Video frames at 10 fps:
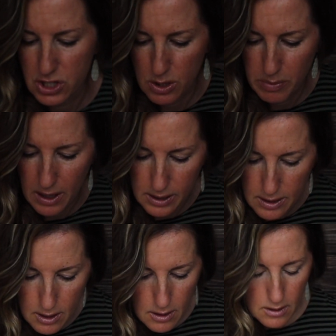to your
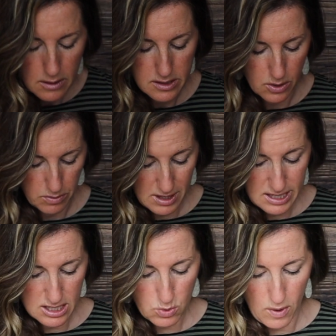body. So
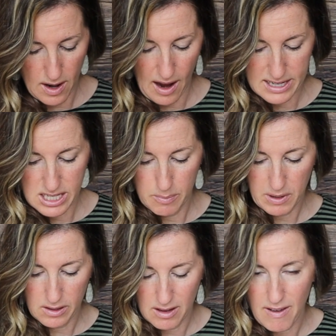this is where I
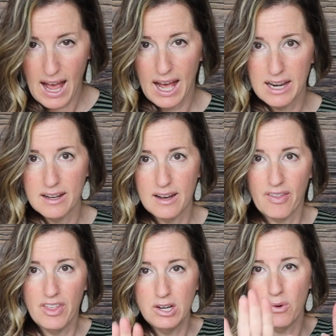typically have had it,
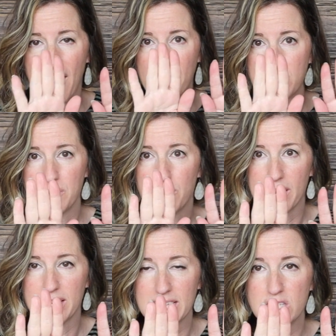and they don't have to be
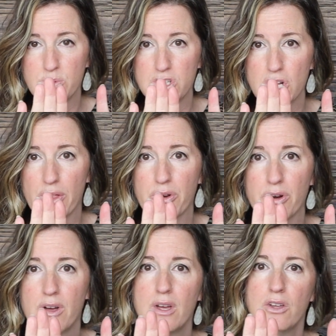right next to each
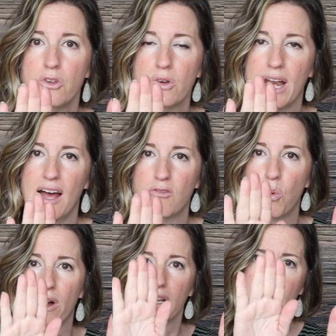other. You can have
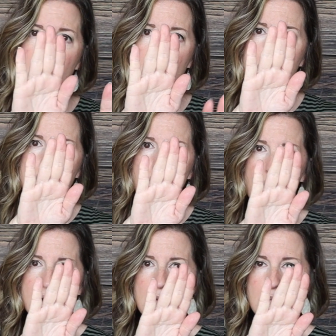one here,
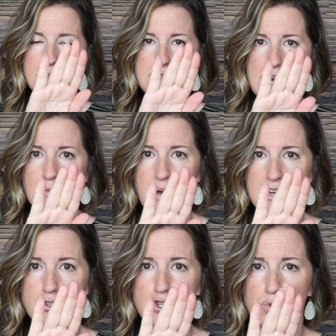one down by
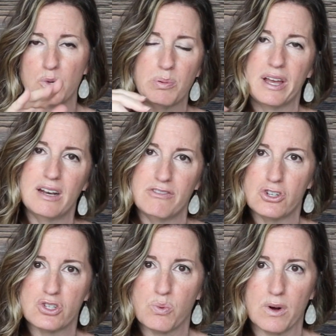your shoulder blade if you're
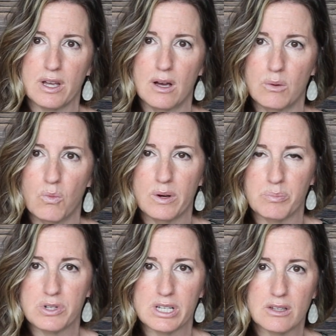just working on one
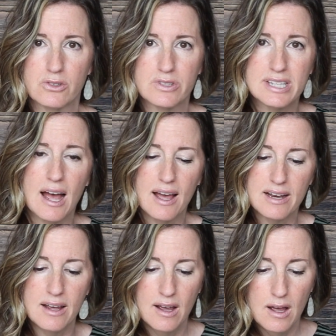particular
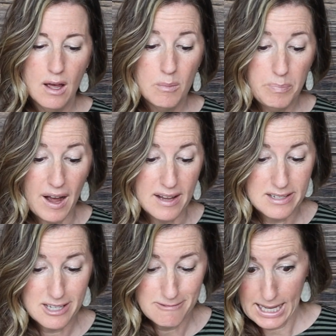side.
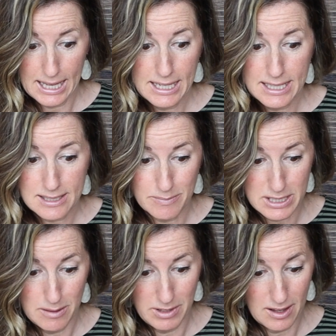But I need some
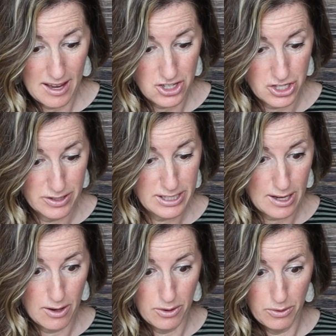stimulation,
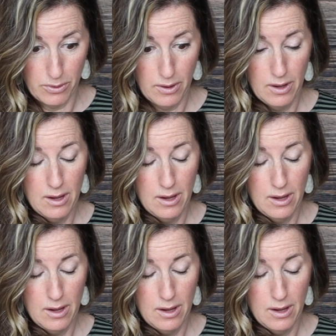so